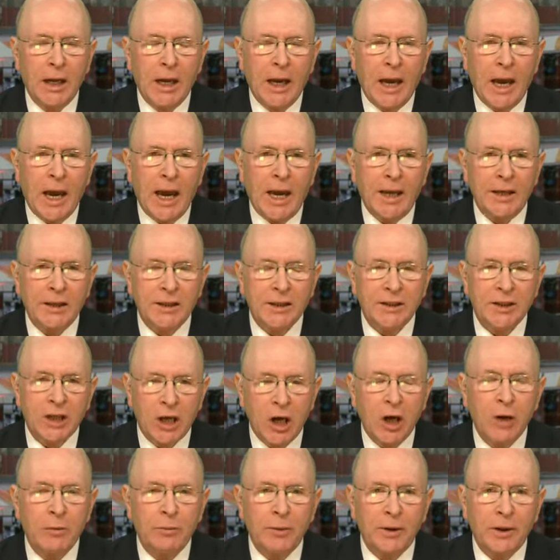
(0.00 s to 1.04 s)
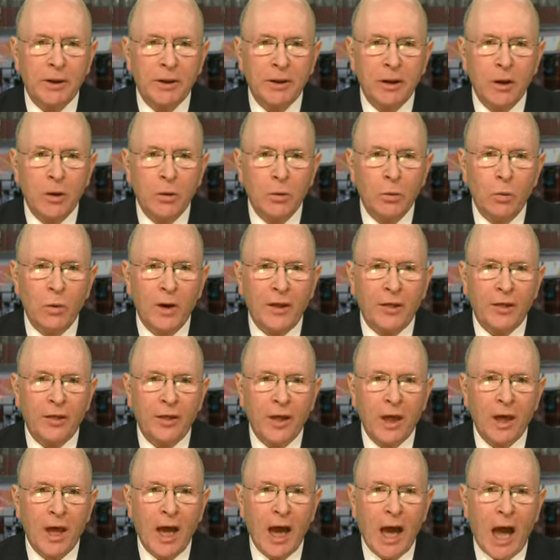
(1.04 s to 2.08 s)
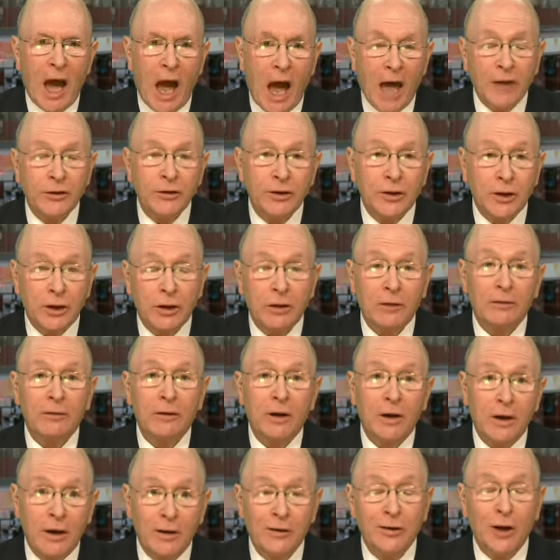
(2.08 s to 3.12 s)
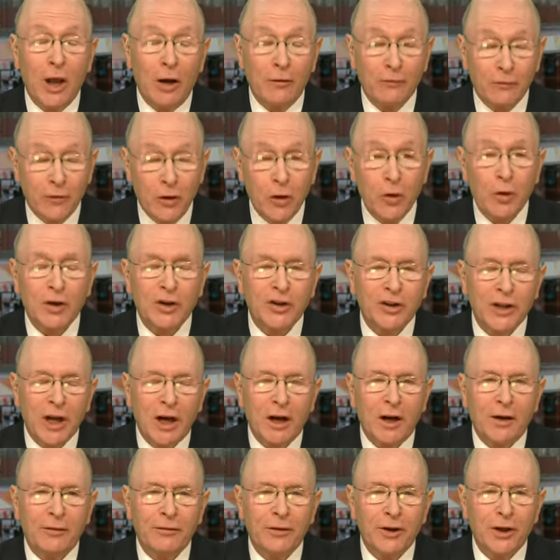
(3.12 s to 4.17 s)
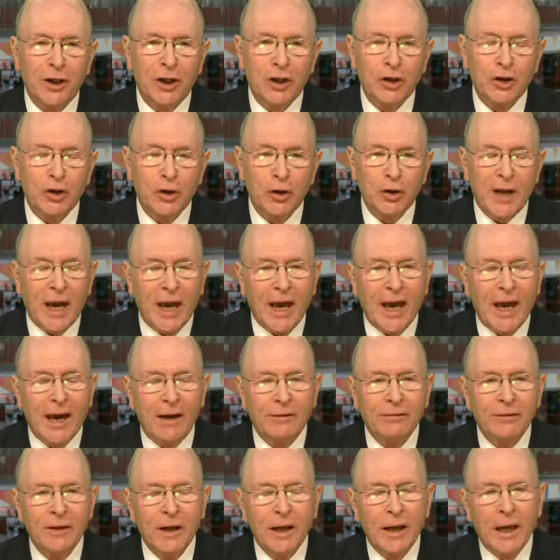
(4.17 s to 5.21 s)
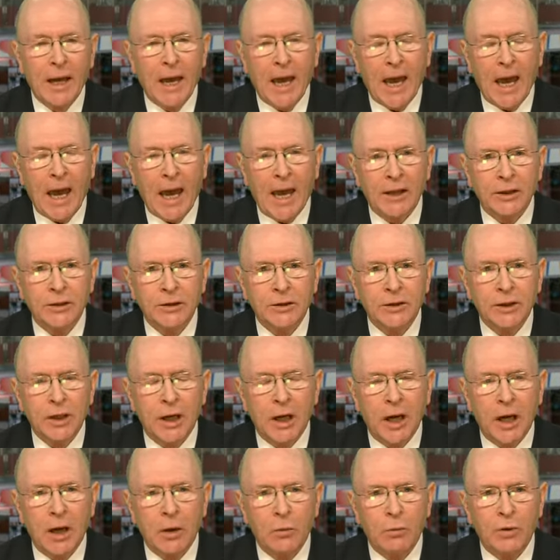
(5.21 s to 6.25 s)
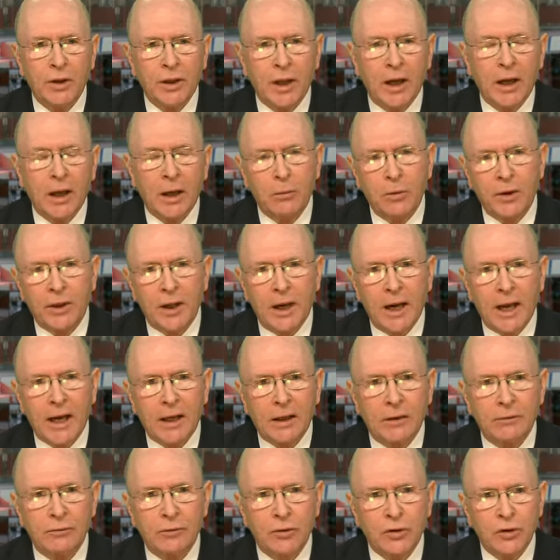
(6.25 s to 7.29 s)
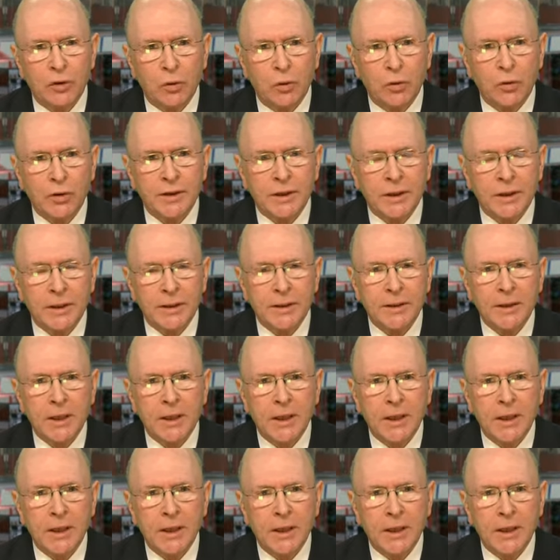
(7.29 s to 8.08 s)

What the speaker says: and is coping with under fewer staff than it should have, and with a lack of resources.